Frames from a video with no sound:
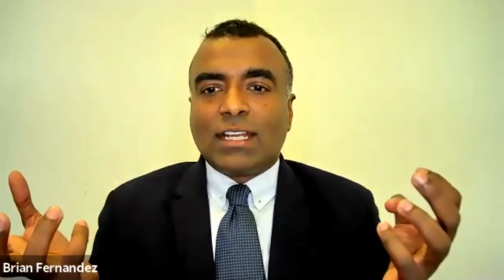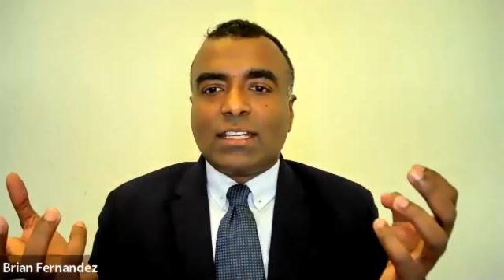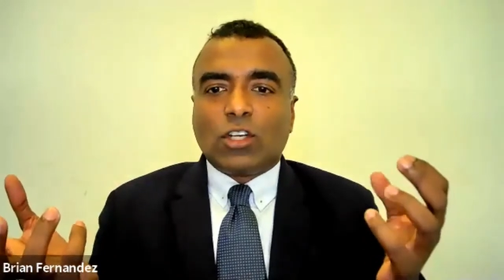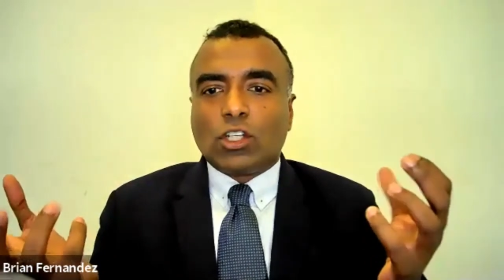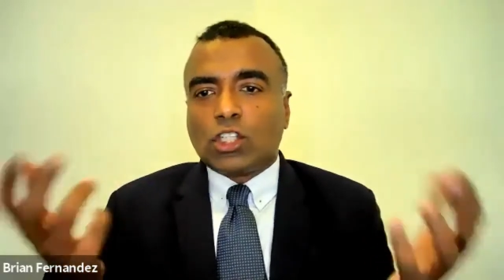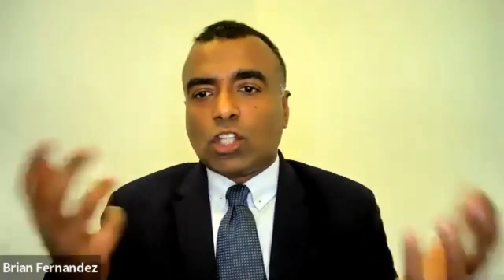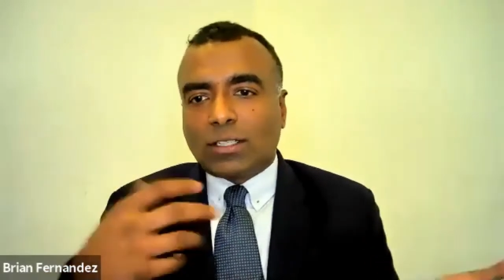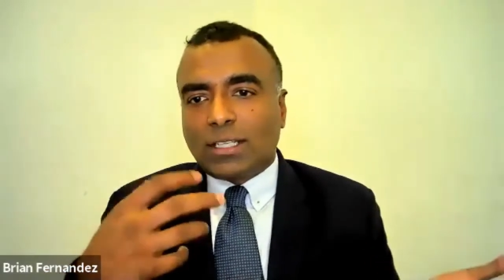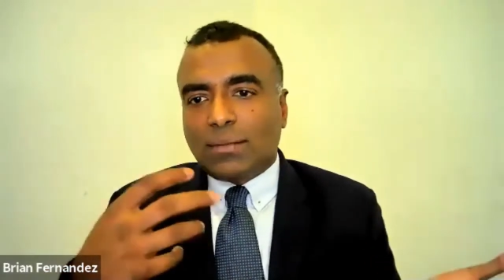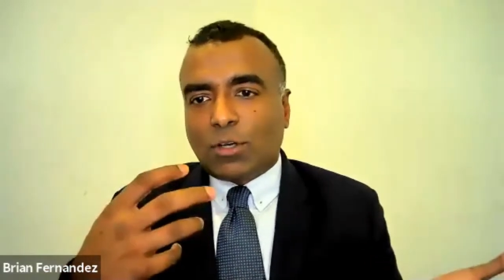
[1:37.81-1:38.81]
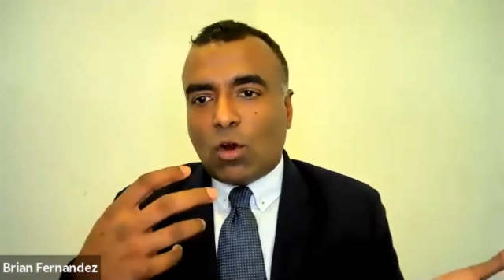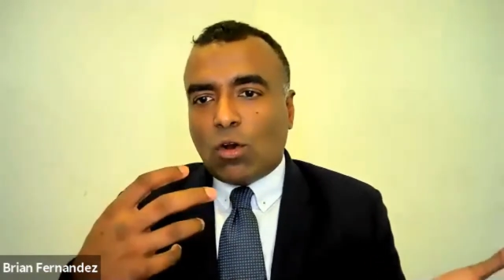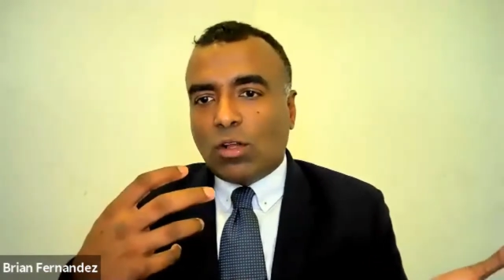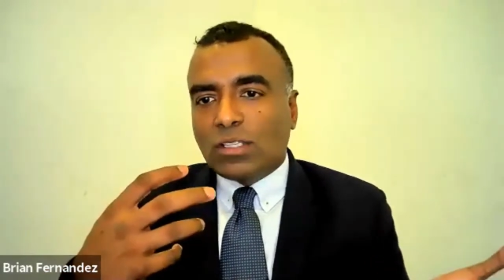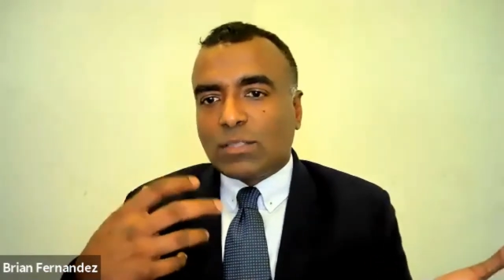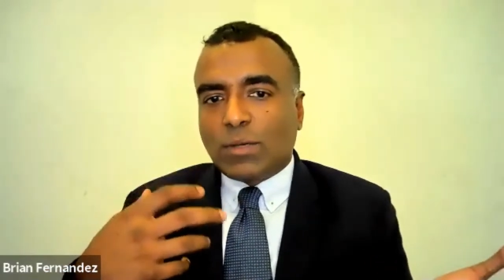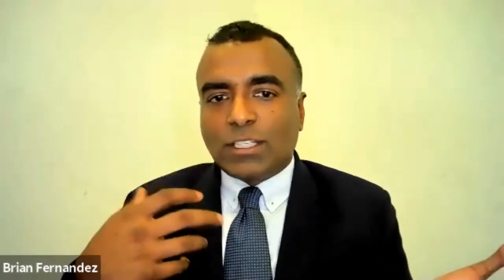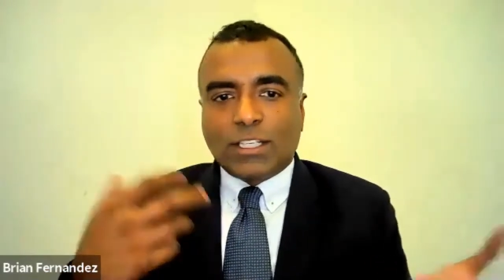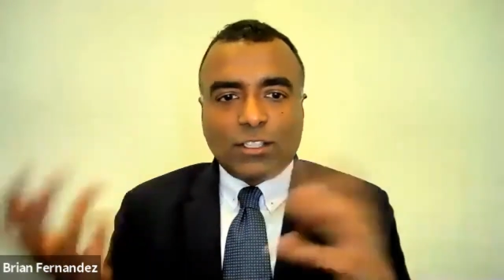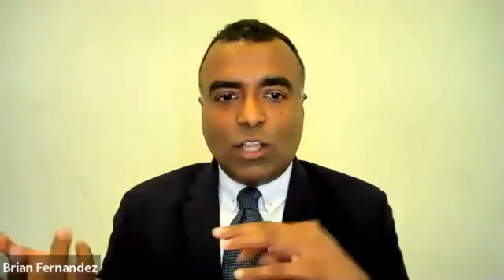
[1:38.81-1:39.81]
Your short-term goals as well as
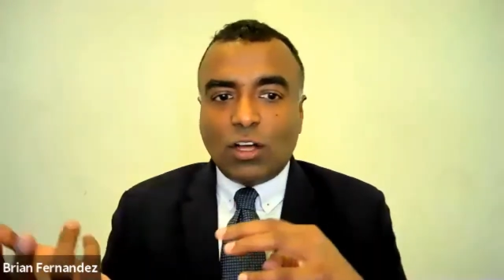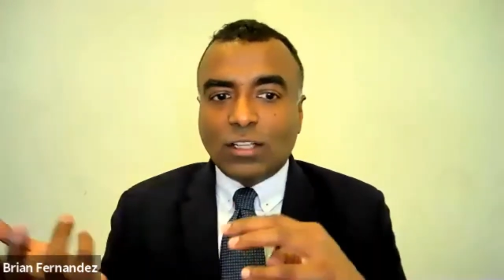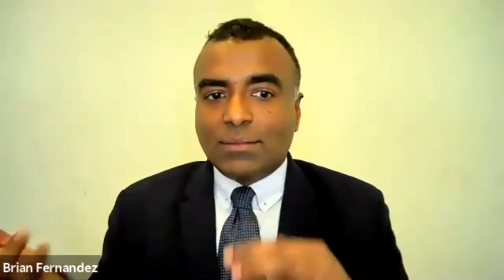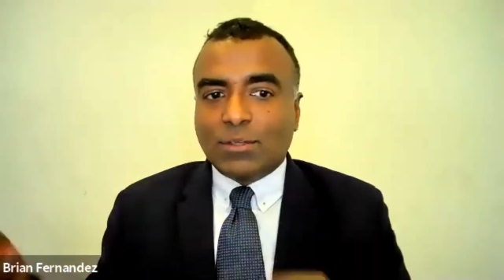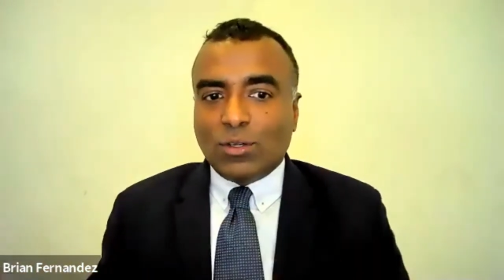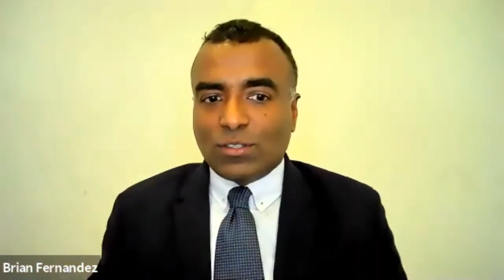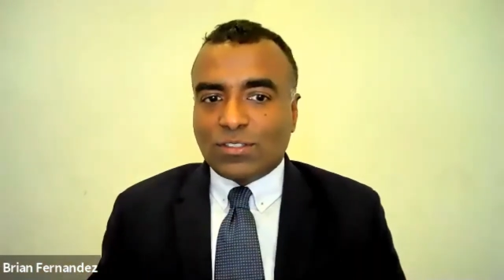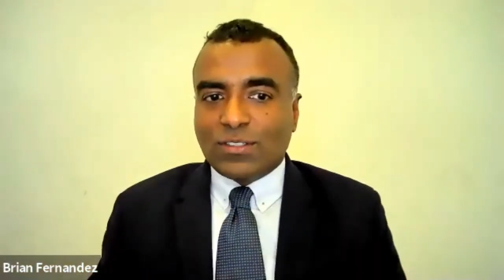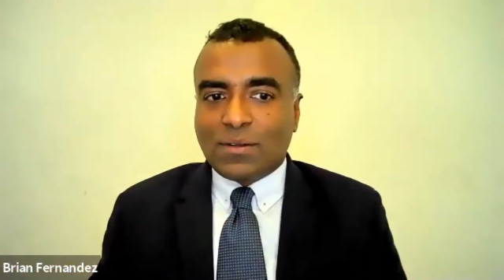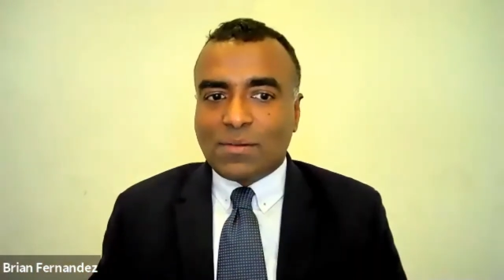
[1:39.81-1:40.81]
your long-term goals.